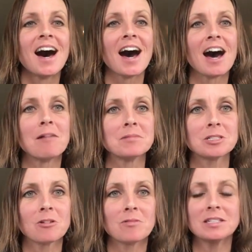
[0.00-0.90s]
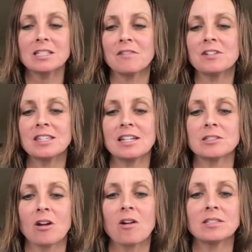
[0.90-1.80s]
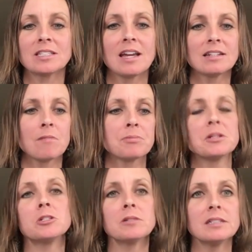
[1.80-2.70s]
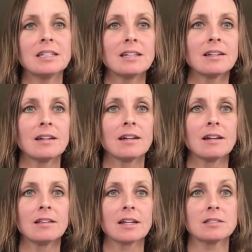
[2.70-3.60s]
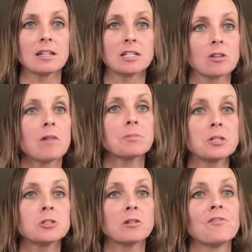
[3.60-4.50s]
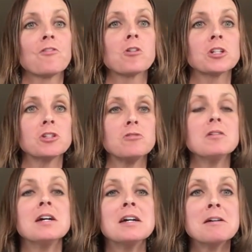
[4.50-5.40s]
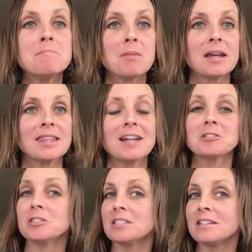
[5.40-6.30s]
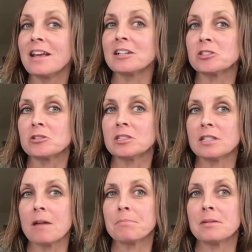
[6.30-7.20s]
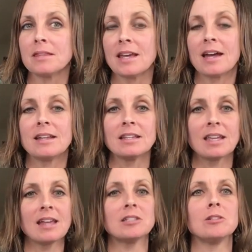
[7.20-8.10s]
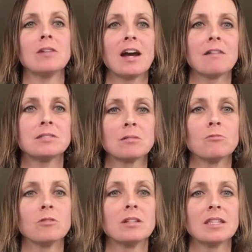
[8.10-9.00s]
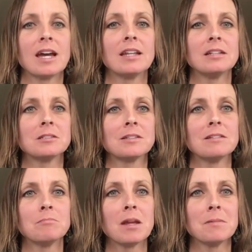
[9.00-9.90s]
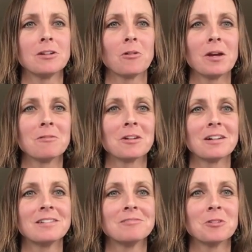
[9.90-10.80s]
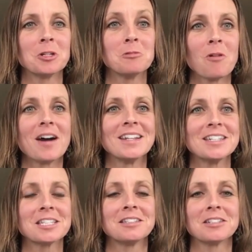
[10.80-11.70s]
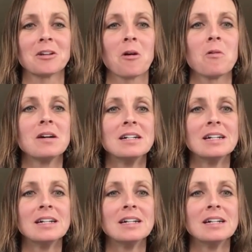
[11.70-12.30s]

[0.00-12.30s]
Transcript: So once everything's all set, now pre-drilling, like I said, it's all pre-drilled for you. But that's just an extra step that in case you have some wood that isn't maybe going where you want it to go.